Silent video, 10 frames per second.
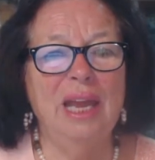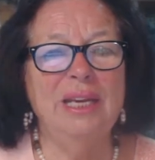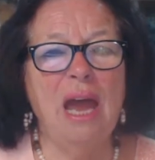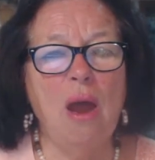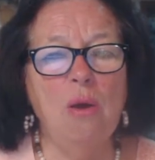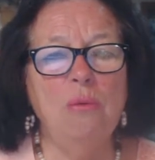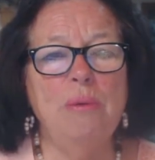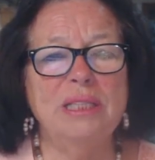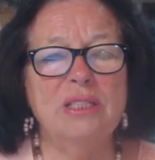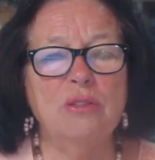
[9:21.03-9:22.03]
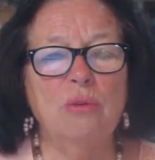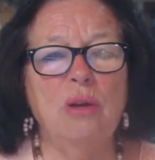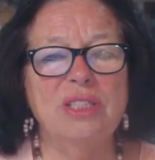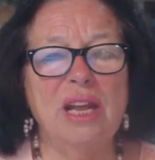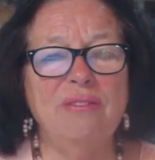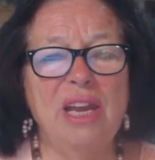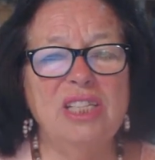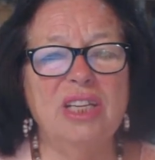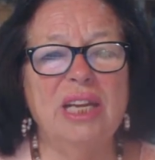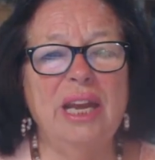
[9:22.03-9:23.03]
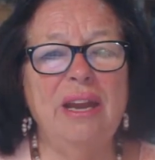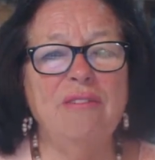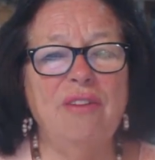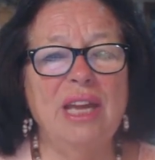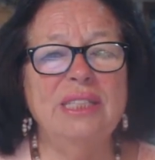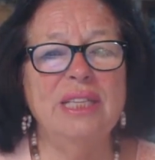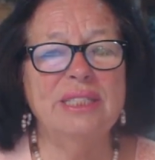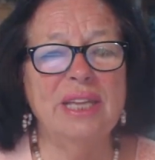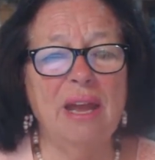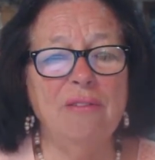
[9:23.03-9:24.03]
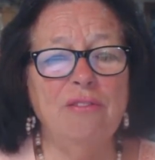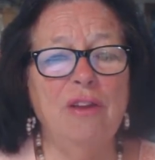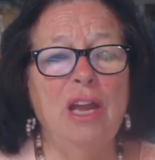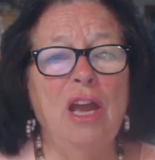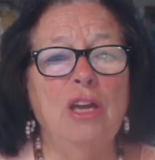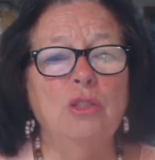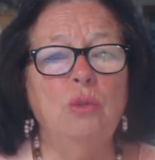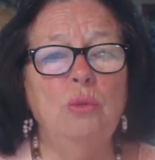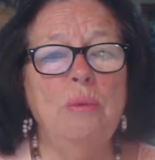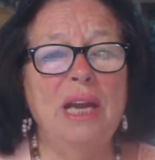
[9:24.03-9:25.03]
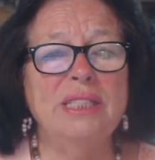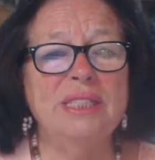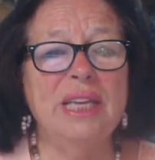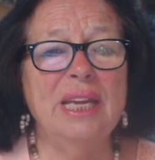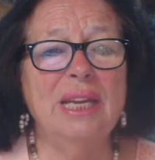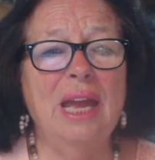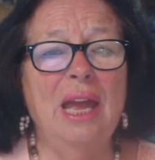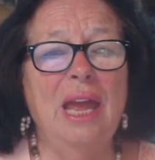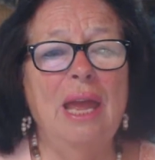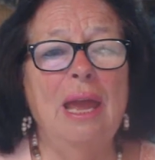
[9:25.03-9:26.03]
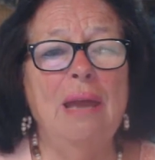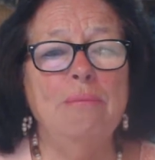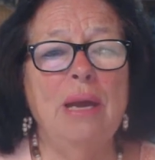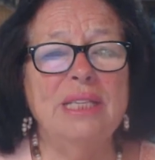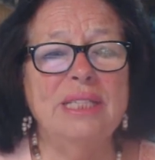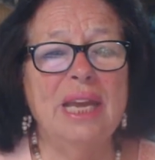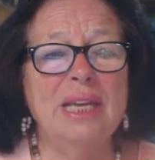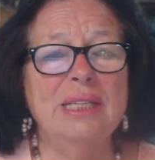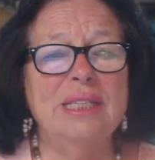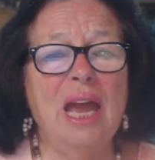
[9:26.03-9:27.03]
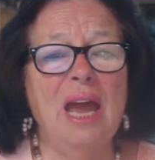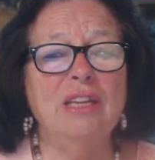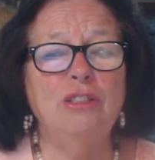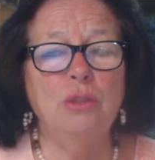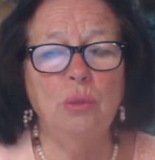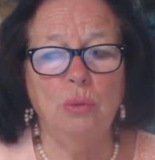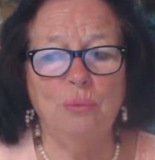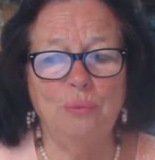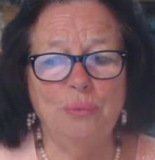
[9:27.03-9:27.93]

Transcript: And how but through salvation can I find the self to whom I sing, my thanks are due.